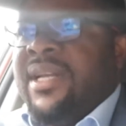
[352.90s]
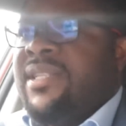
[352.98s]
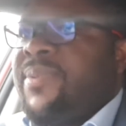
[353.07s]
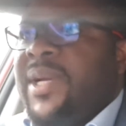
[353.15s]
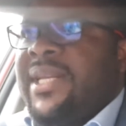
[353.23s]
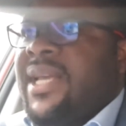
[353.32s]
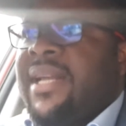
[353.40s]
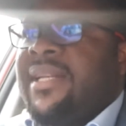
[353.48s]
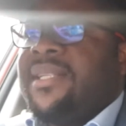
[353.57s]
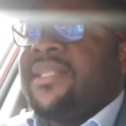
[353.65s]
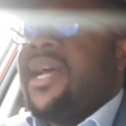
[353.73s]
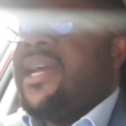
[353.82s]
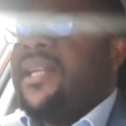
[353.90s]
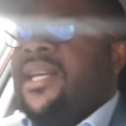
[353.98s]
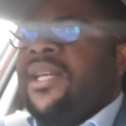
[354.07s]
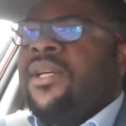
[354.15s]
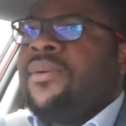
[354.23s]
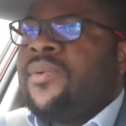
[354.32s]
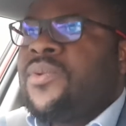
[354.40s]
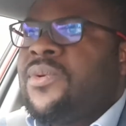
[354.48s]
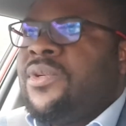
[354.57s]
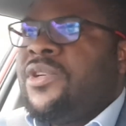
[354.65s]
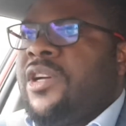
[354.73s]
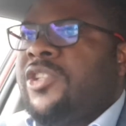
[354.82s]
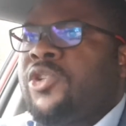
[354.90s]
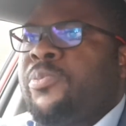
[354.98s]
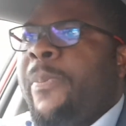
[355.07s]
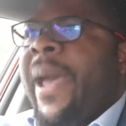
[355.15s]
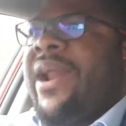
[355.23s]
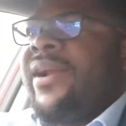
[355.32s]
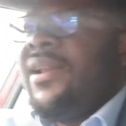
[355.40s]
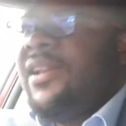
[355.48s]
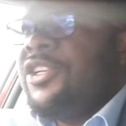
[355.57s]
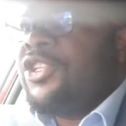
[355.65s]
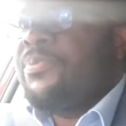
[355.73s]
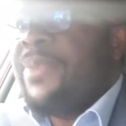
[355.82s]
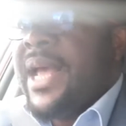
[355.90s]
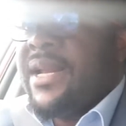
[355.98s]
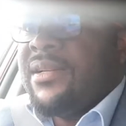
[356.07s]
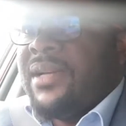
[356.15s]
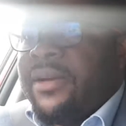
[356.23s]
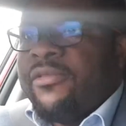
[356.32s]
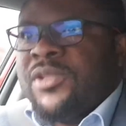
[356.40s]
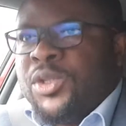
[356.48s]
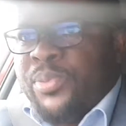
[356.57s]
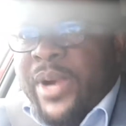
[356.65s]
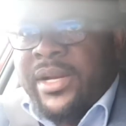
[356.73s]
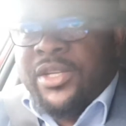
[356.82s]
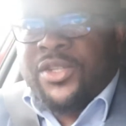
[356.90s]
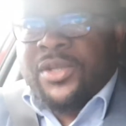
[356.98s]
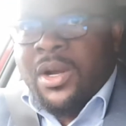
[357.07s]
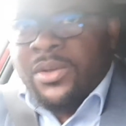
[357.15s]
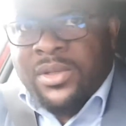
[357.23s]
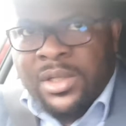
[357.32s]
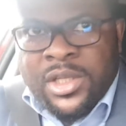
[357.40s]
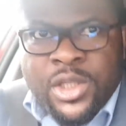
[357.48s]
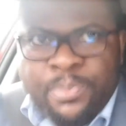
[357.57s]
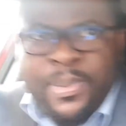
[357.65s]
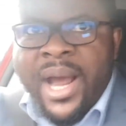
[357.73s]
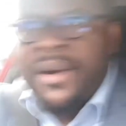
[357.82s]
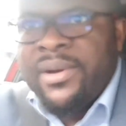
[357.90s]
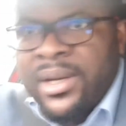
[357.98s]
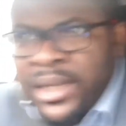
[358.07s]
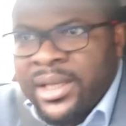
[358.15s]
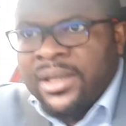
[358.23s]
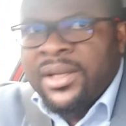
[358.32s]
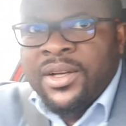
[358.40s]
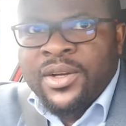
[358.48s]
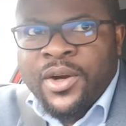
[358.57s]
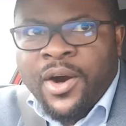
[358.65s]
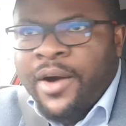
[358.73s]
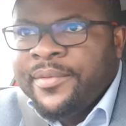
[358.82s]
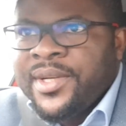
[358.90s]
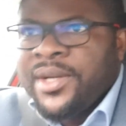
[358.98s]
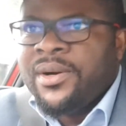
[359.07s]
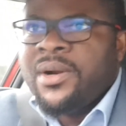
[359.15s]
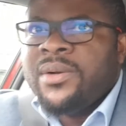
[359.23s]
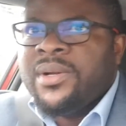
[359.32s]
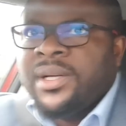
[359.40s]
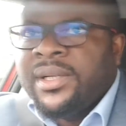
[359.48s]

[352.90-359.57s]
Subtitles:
but it can decide to just sparingly spread the salt sparingly on the road